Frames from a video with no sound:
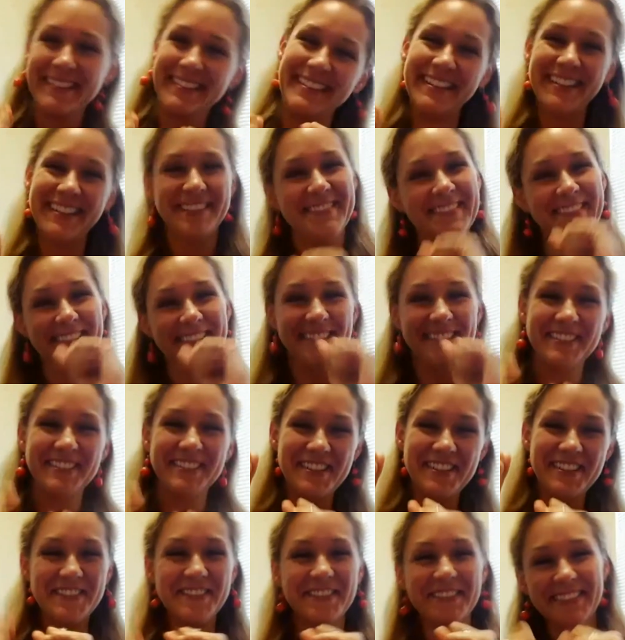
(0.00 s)
you know, little
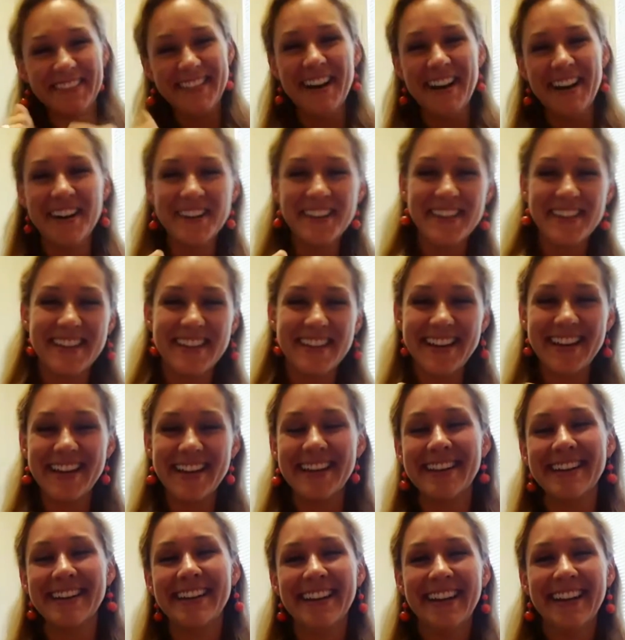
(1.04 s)
cute young thing,